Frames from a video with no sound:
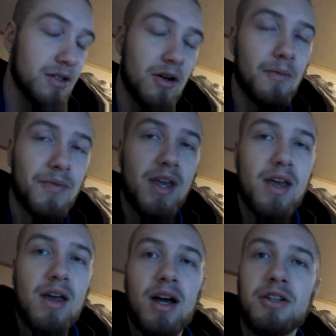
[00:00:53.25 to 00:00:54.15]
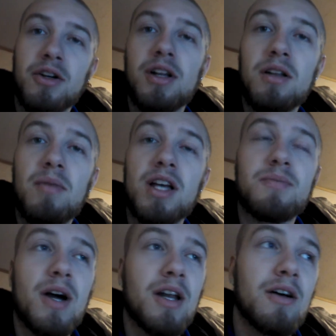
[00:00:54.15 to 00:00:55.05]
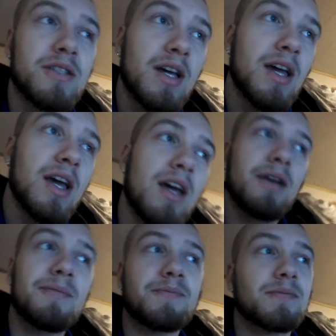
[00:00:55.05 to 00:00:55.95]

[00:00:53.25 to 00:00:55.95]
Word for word: So I took it into Best Buy and I was like, hey,